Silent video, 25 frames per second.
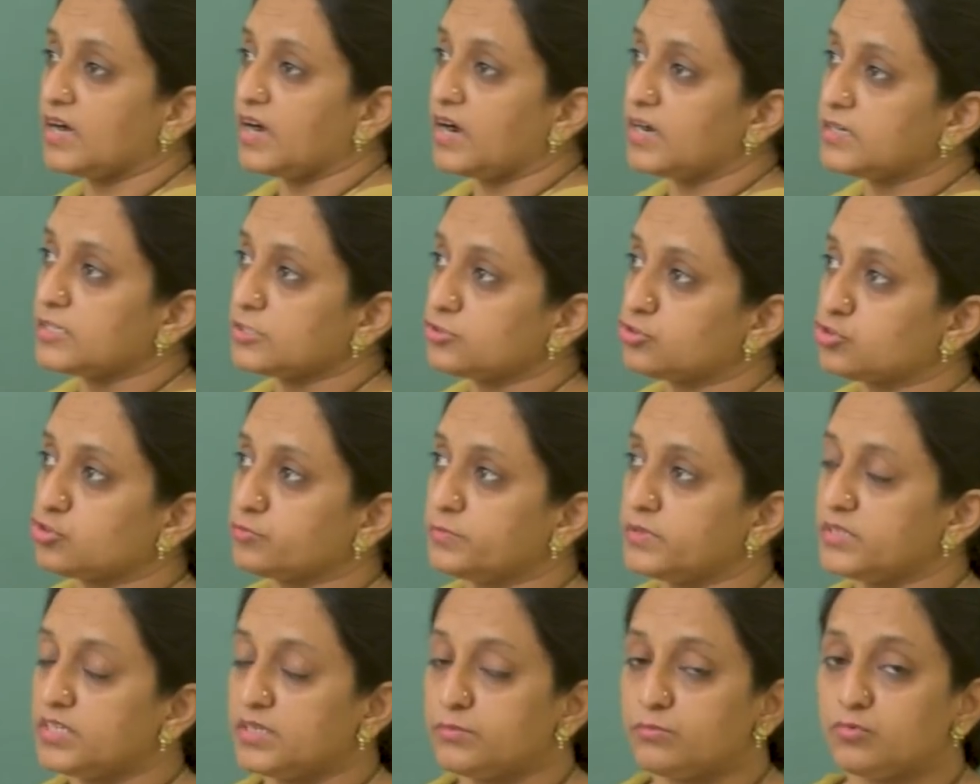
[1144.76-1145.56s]
heart is
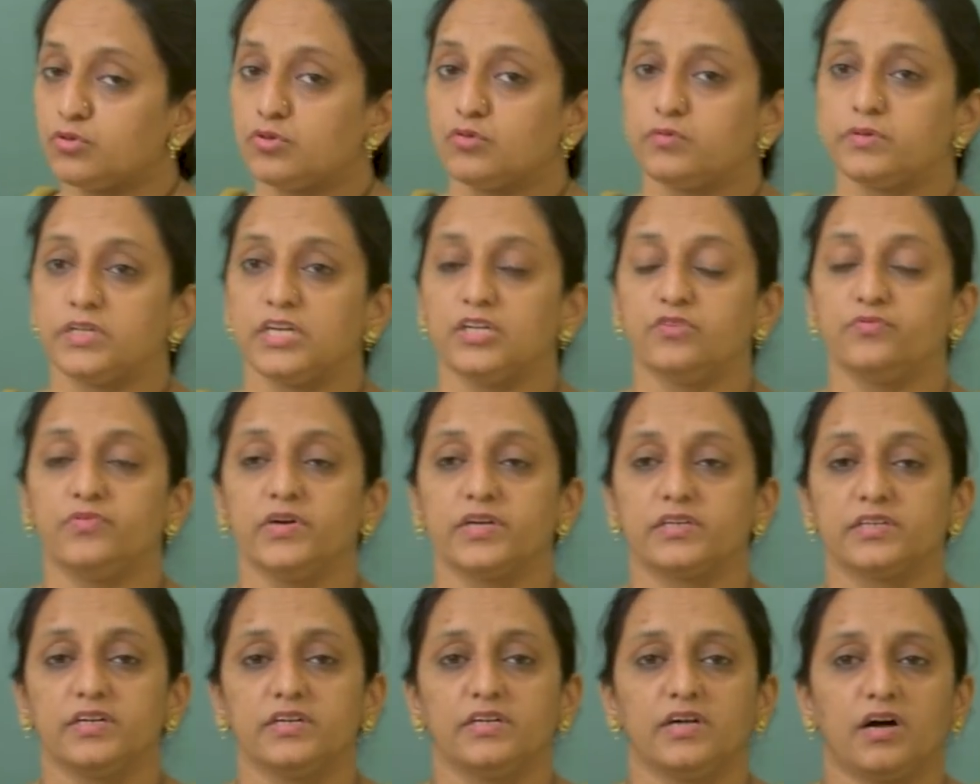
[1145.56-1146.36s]
to be removed,
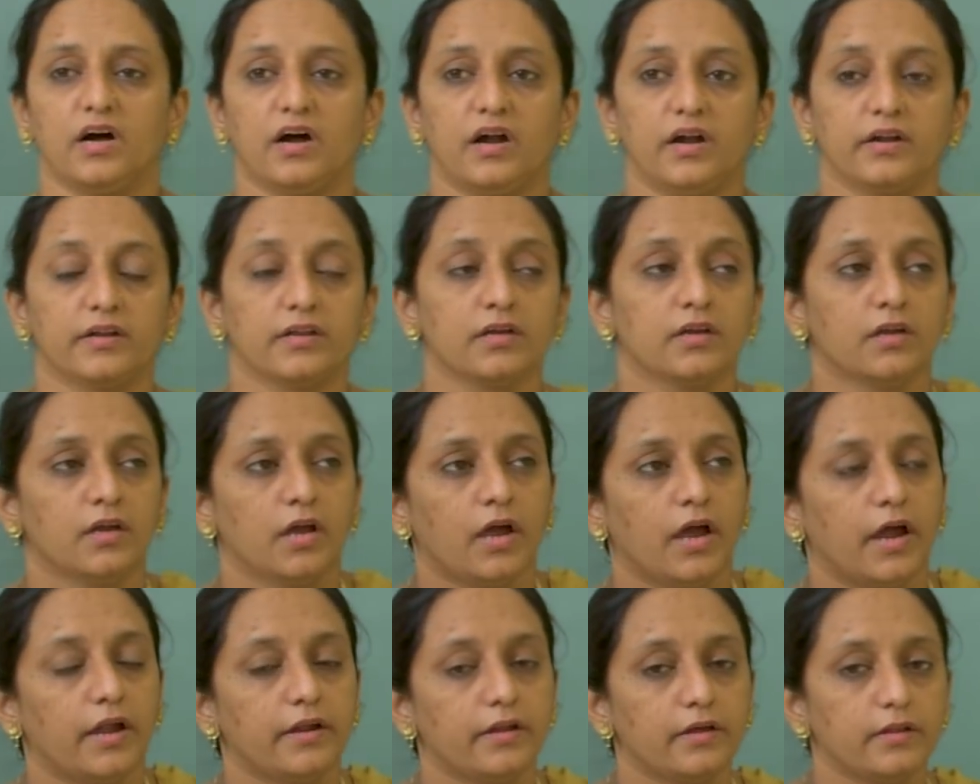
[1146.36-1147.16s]
infected
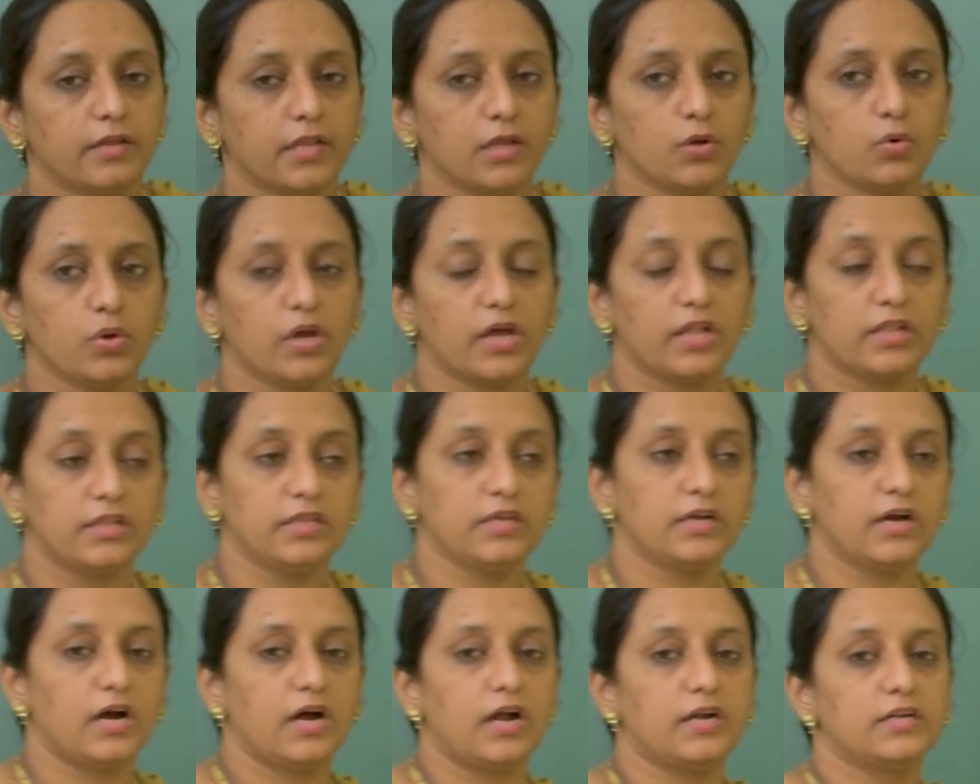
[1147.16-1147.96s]
heart, and a new
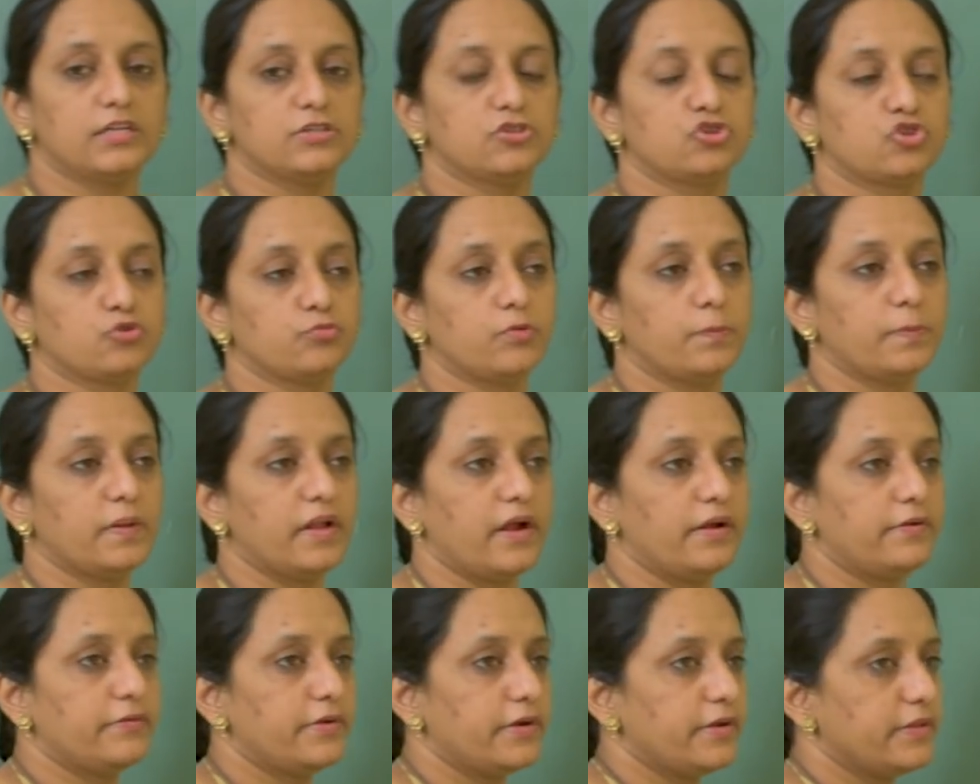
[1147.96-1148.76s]
healthy heart is to be
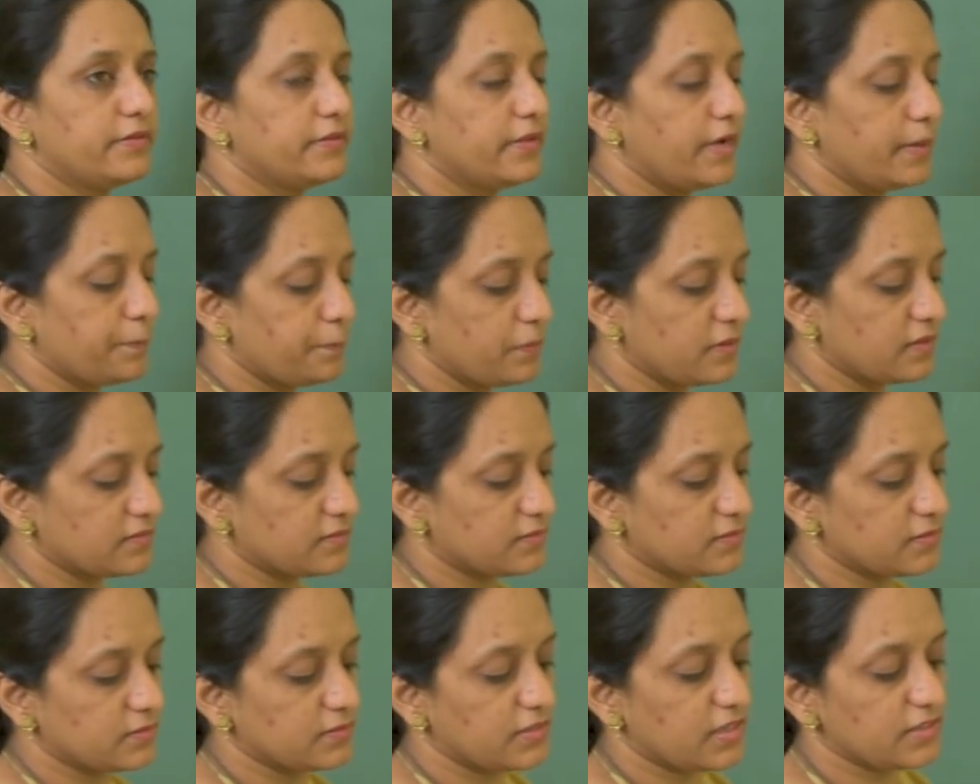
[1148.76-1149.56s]
planted in that
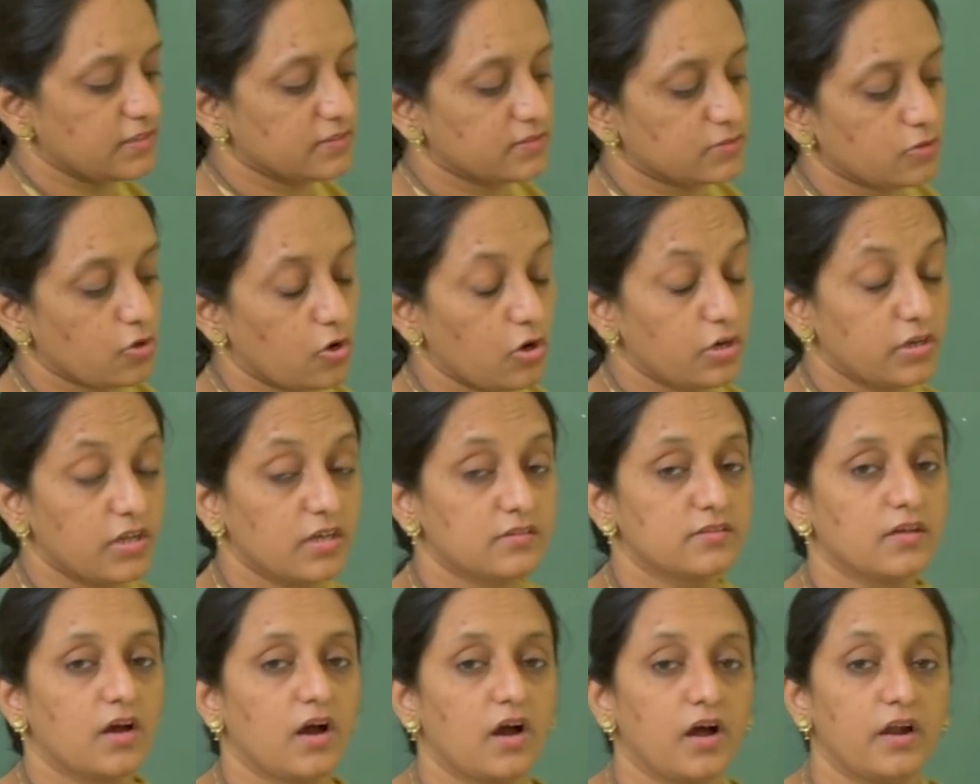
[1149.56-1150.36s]
person. That is called
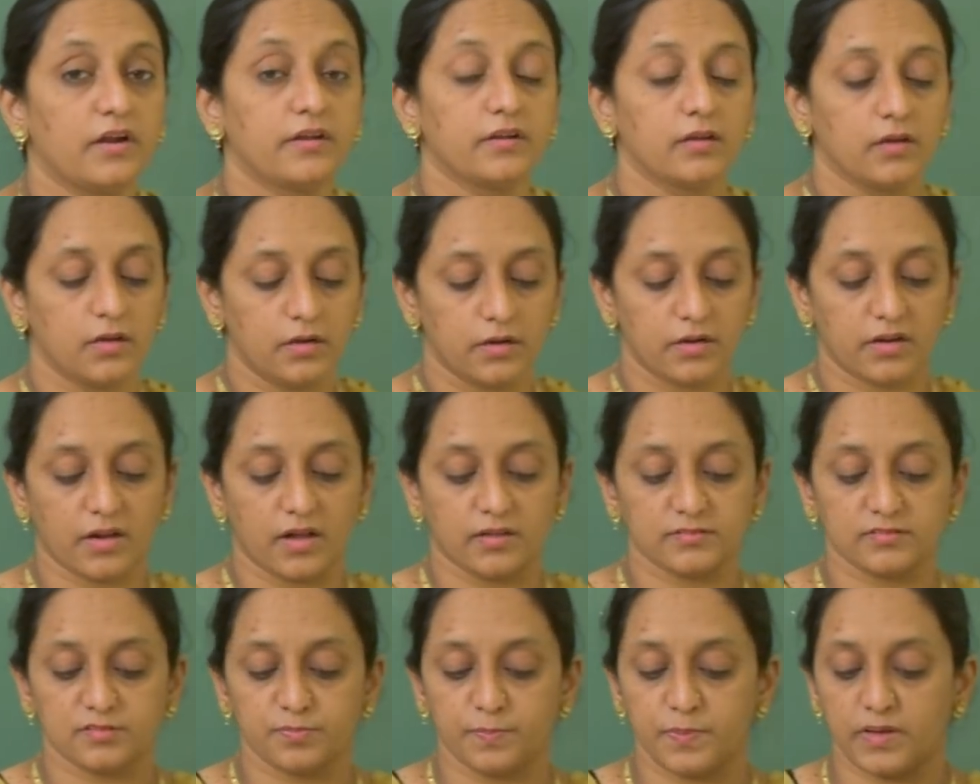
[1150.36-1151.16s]
as heart
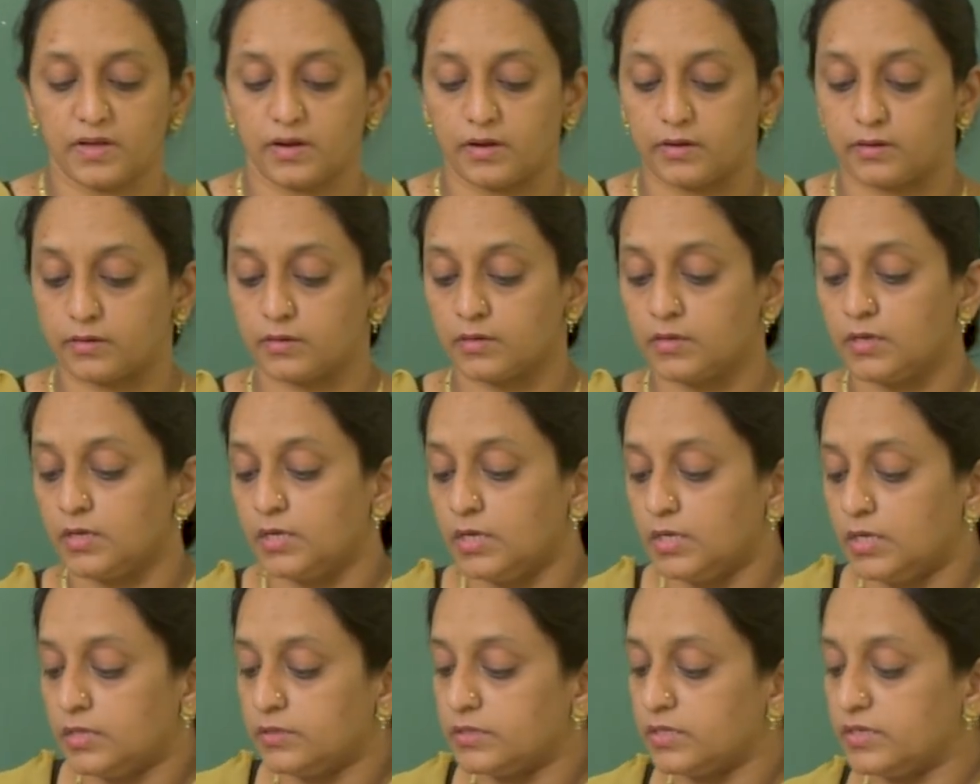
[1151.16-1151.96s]

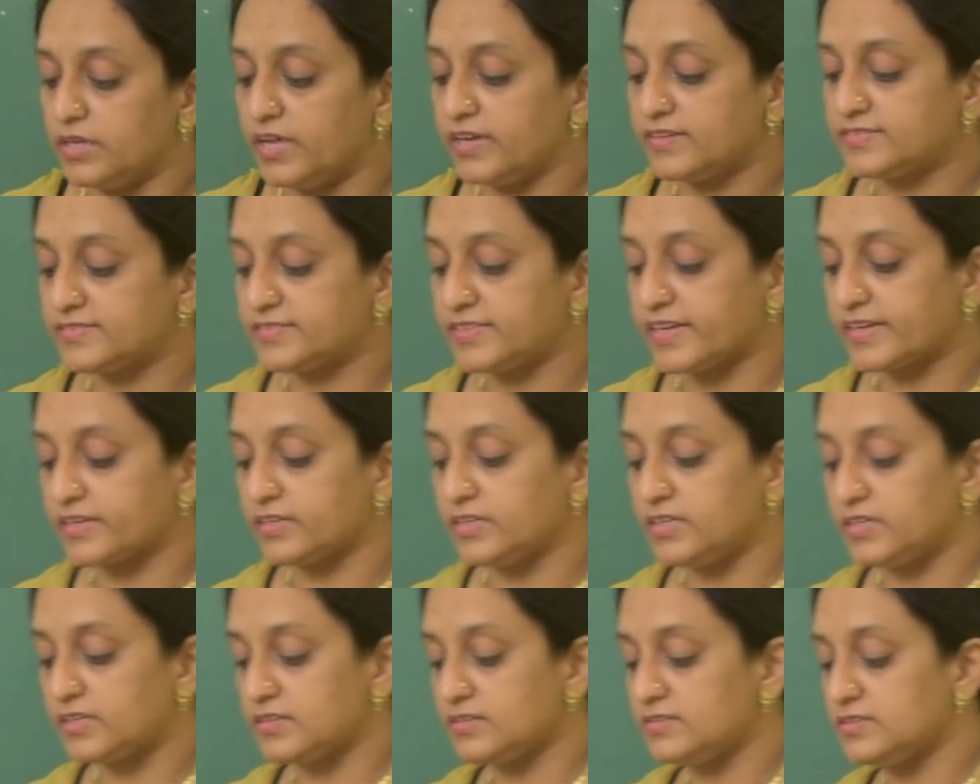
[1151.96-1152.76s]
transplant. The next
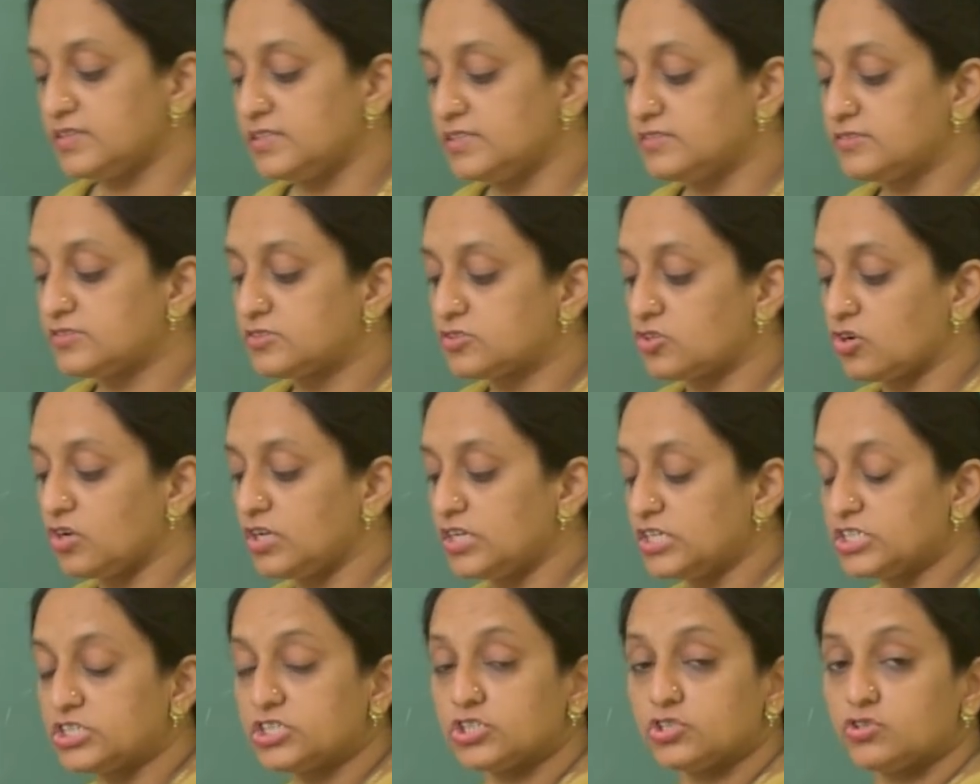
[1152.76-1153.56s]
technique is
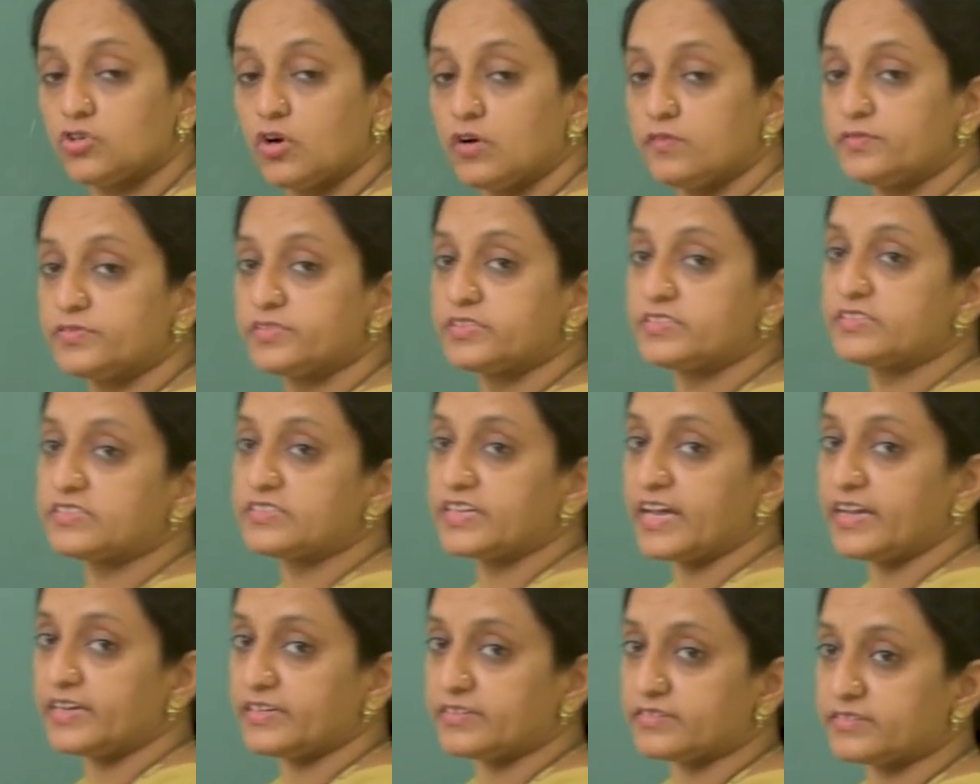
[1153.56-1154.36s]
installation of
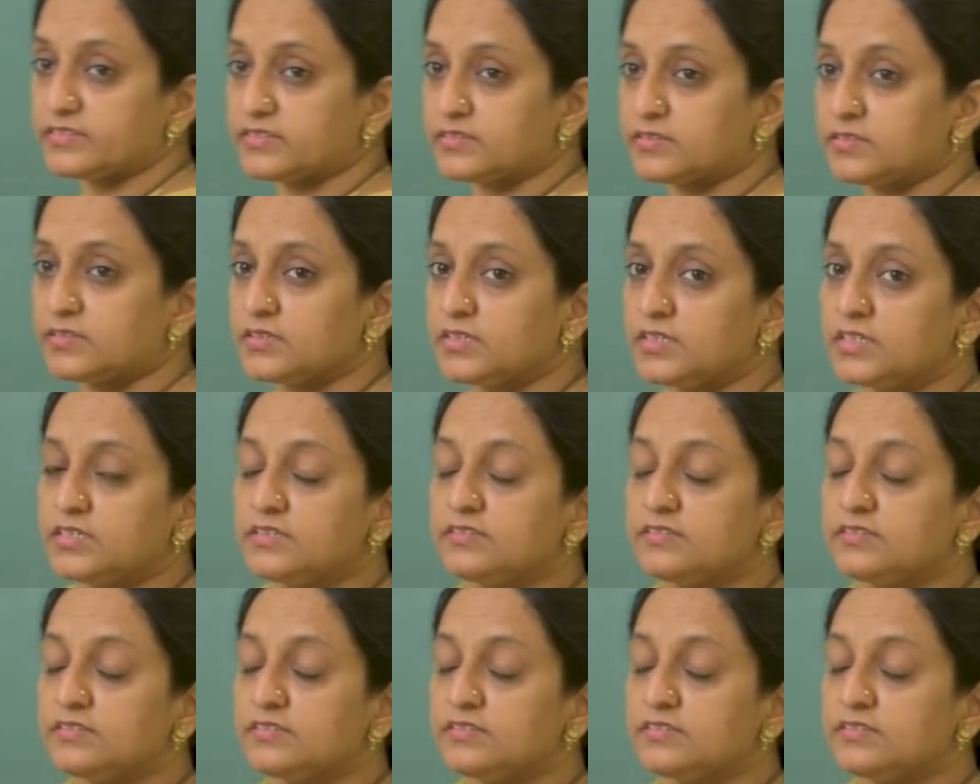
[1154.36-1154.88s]
stents.